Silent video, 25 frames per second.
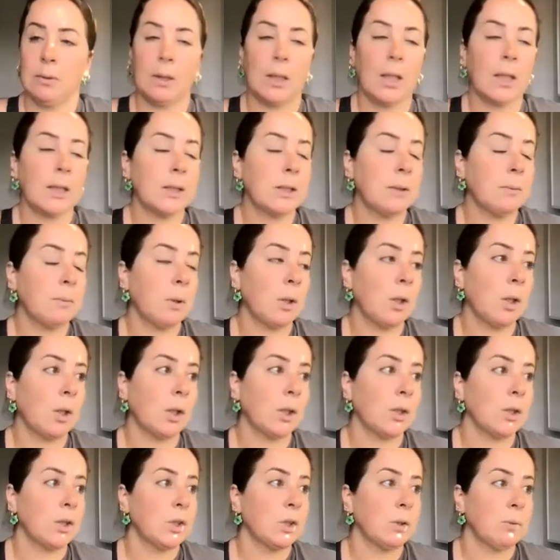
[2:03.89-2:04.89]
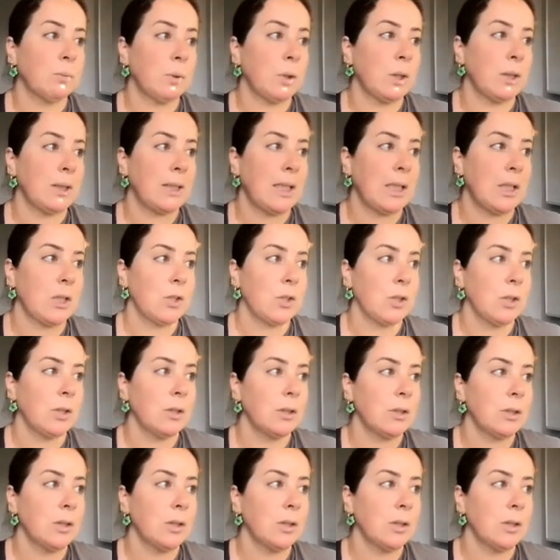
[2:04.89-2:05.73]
customer or consumer attention.